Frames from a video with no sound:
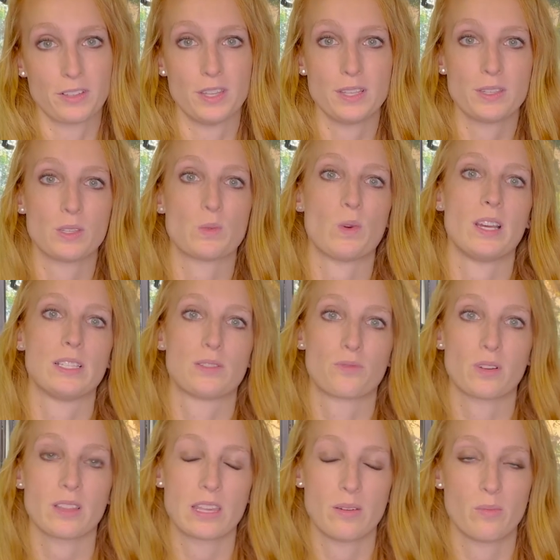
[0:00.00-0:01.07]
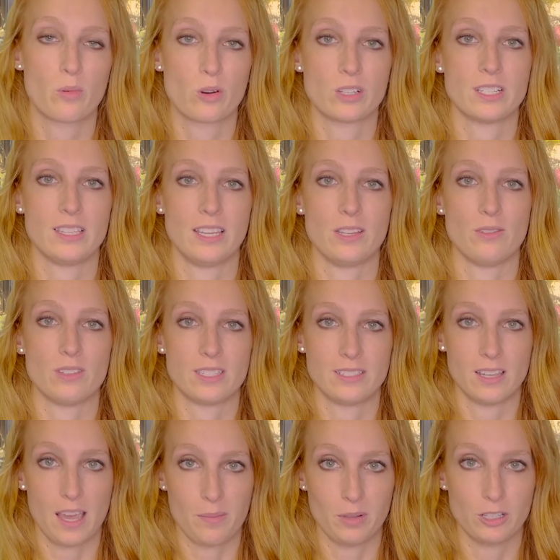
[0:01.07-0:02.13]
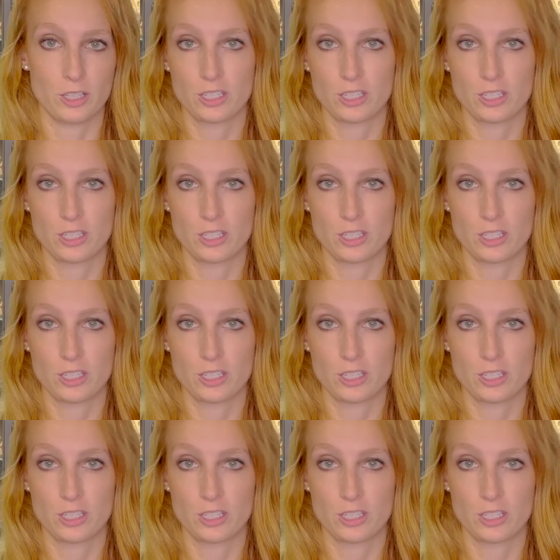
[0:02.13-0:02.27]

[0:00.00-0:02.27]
This is why it's really important that you establish